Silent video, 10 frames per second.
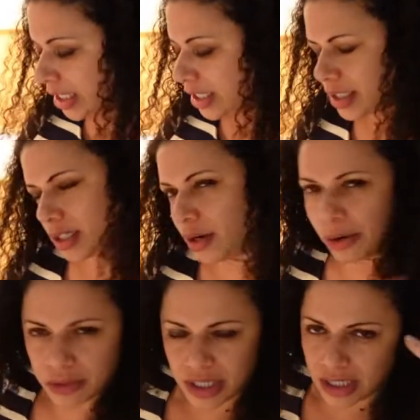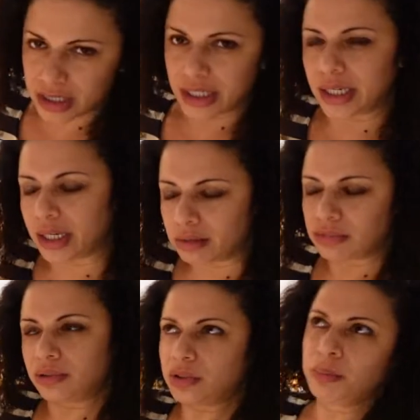So I was kind of
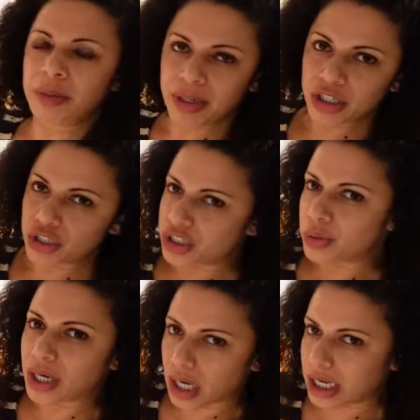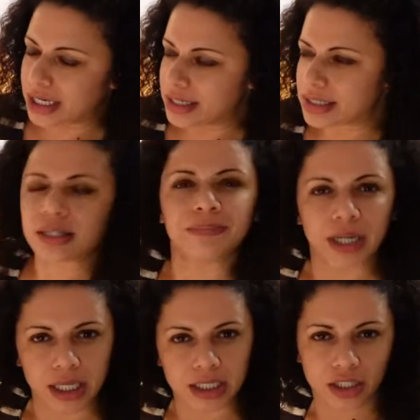thinking, oh, maybe I should do a glaze
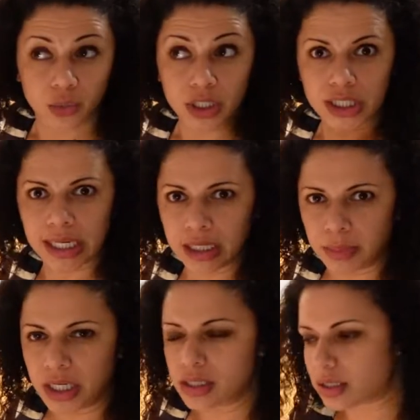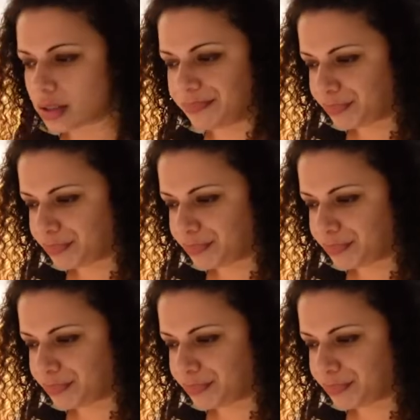like I did with the deli meats.